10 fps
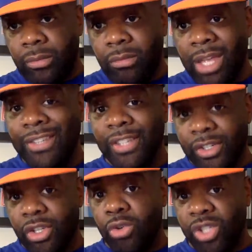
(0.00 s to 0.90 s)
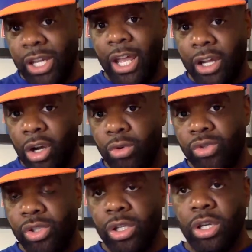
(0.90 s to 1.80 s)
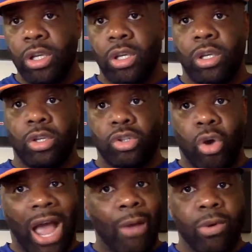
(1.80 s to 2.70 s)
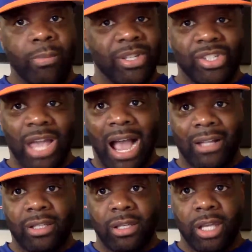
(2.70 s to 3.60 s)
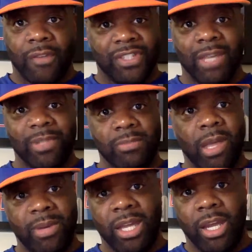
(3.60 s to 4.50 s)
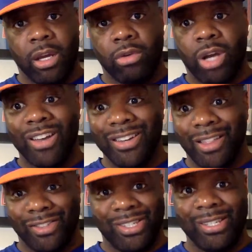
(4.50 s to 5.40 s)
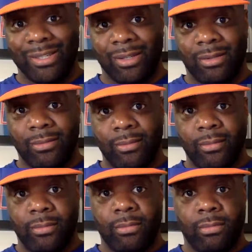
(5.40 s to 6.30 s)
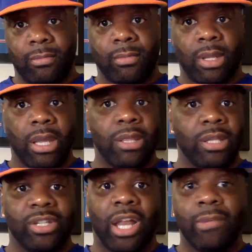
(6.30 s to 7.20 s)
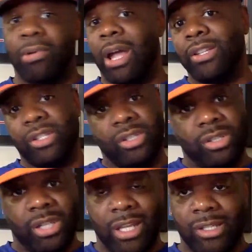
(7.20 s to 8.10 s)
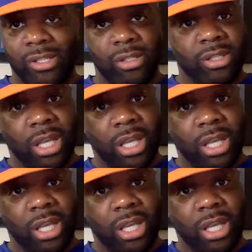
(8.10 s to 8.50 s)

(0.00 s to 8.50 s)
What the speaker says: He's the associate head coach, so I wouldn't be shocked if Tibbs is maybe here another season, and then Johnny Bryan just takes